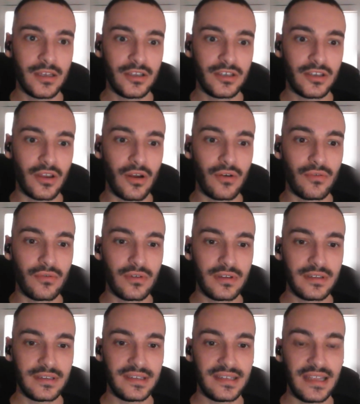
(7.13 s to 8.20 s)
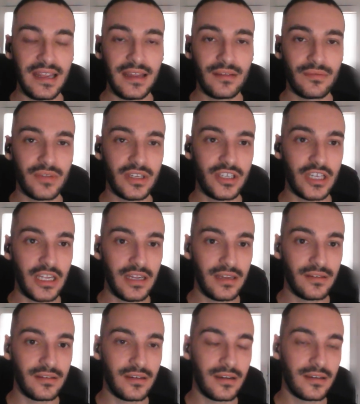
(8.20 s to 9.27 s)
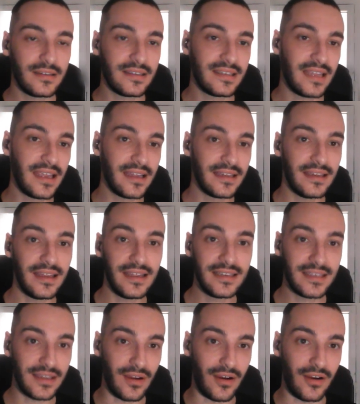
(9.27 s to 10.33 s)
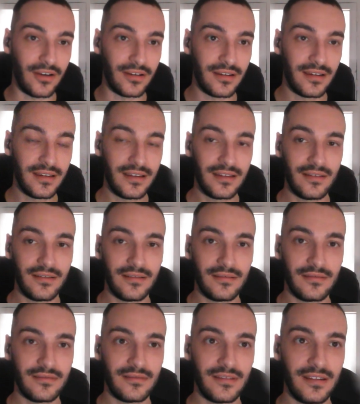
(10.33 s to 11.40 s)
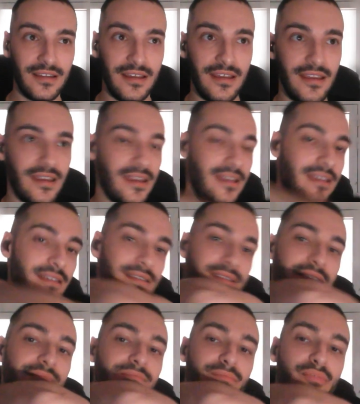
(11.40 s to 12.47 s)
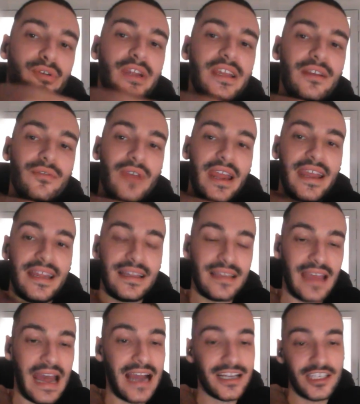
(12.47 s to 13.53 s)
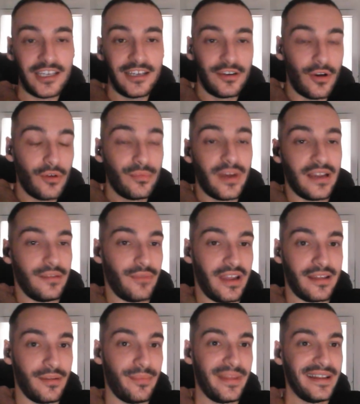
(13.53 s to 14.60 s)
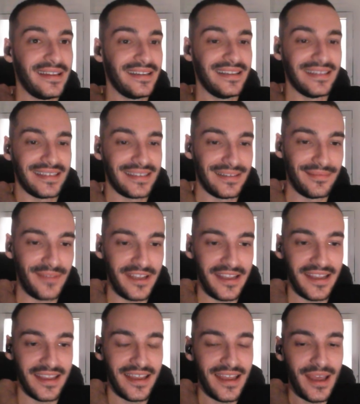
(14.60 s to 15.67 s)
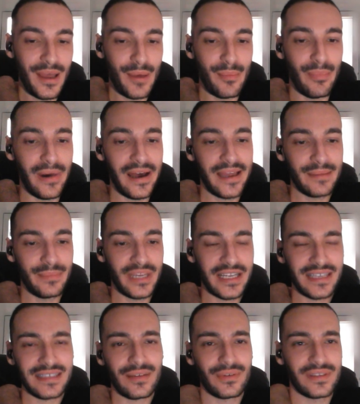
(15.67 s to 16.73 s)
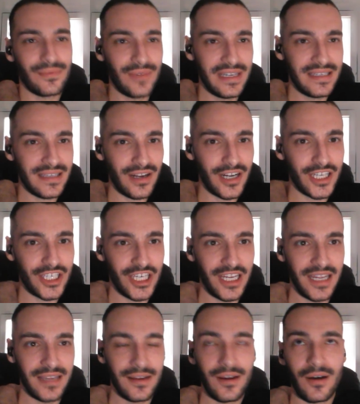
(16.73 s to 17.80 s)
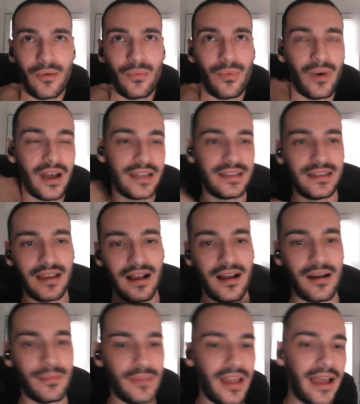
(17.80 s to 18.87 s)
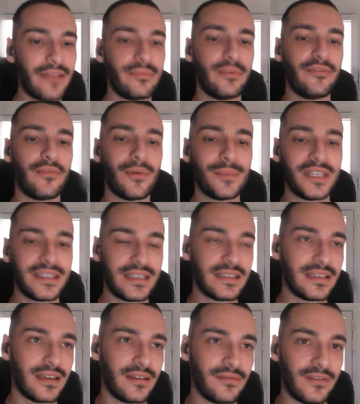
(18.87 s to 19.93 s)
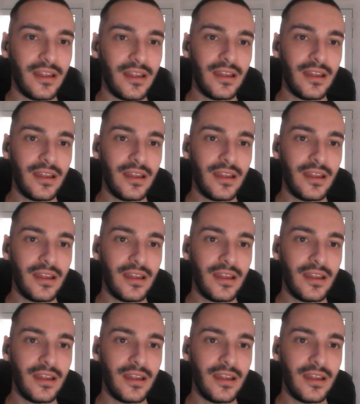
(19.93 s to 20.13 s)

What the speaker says: So seeing Regine sing this song is pretty great. Actually, nobody recommended this to me, but because I was researching what live performances of